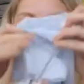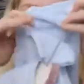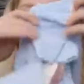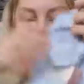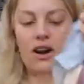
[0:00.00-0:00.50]

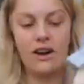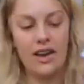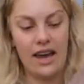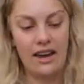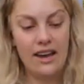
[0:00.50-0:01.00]
beautiful
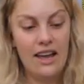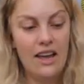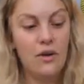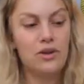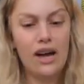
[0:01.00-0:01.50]
cardigan,
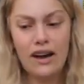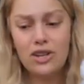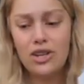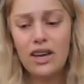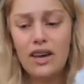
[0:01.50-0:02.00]
which
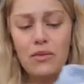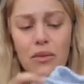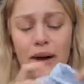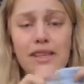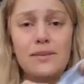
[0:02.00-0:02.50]
actually
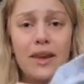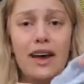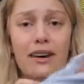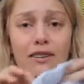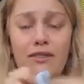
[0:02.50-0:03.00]
reminds me
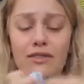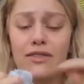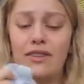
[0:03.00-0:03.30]
of